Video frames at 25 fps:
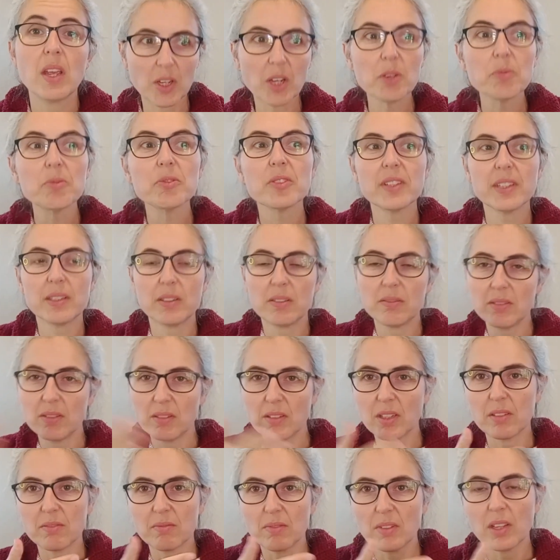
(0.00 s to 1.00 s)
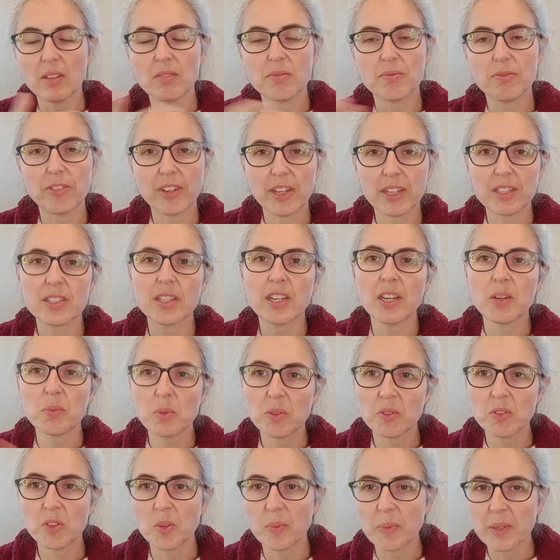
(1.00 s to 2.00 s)
Hopefully a fair time
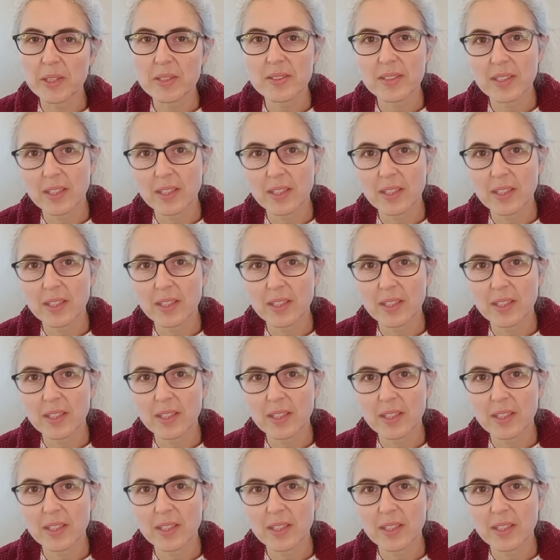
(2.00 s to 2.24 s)
before Mass